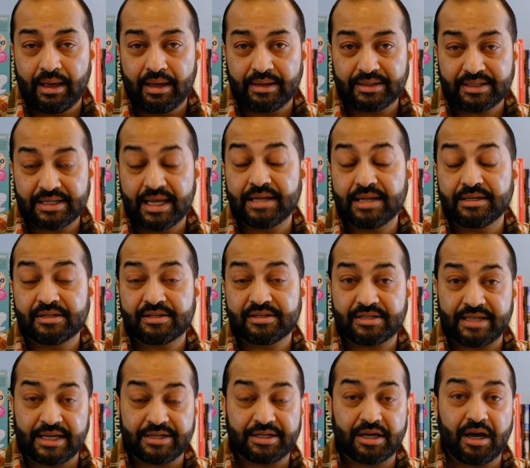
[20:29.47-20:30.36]
tent
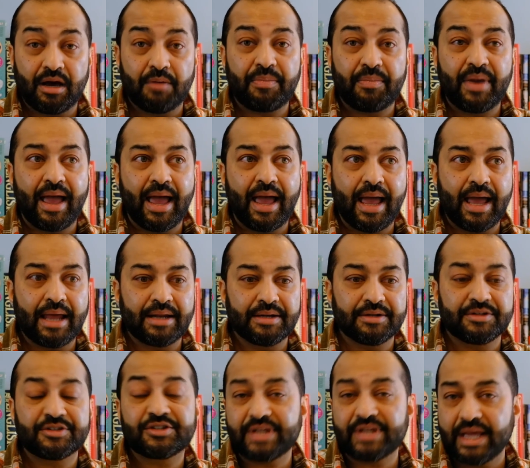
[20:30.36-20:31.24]
set up
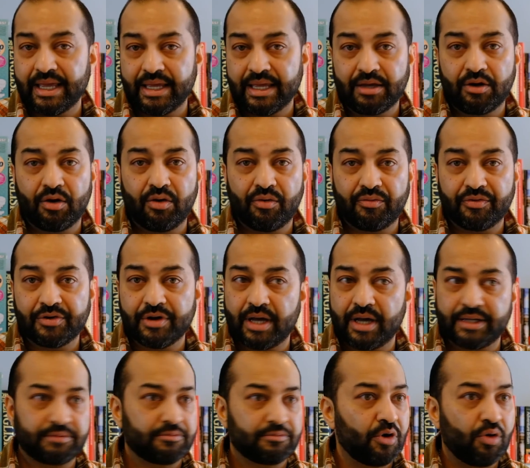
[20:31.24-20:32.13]
and stay
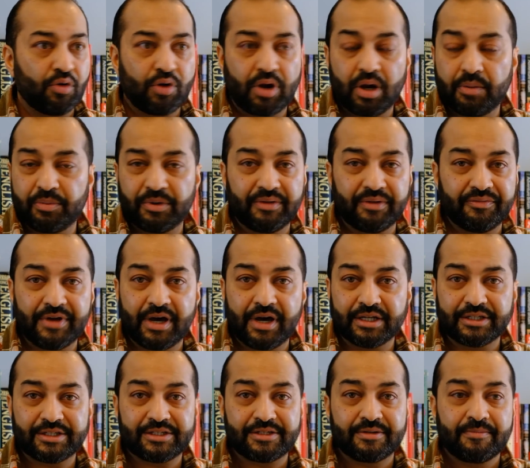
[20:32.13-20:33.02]
overnight or a couple of
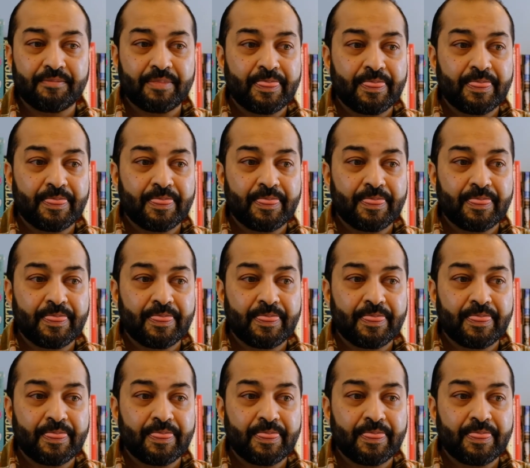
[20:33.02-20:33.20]
nights.